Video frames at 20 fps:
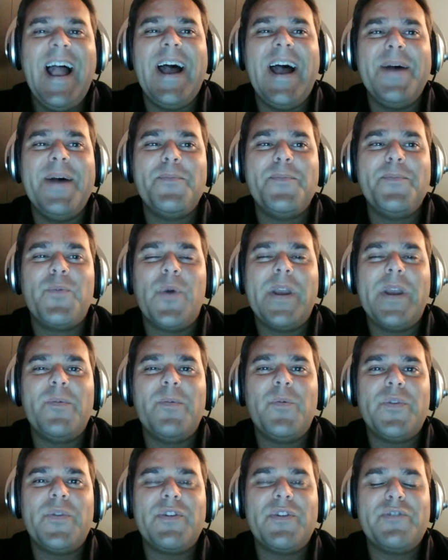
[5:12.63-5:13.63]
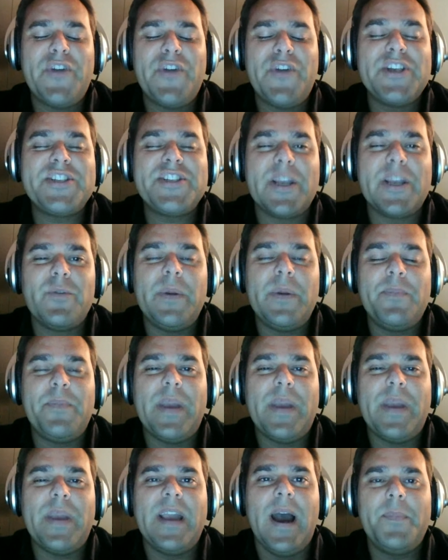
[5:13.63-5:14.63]
the first thing we
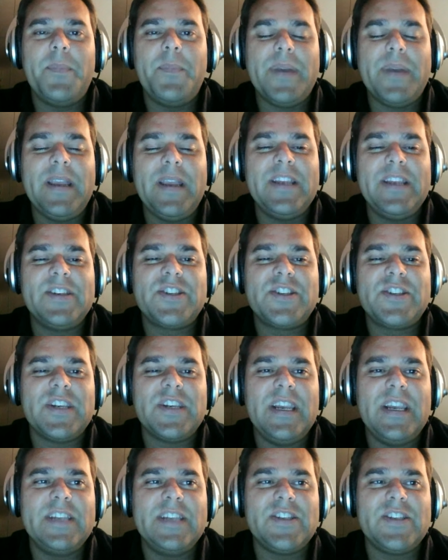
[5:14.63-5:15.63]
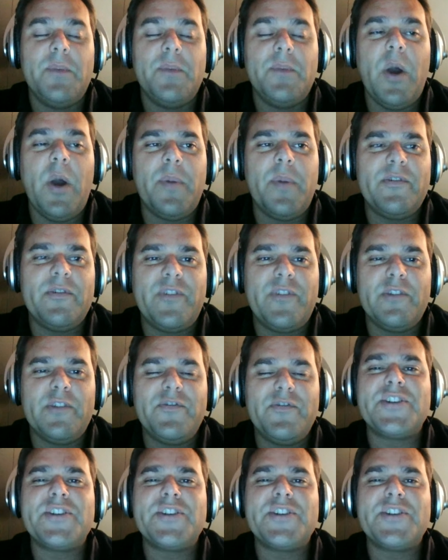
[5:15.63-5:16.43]
pick up is our mobile phone.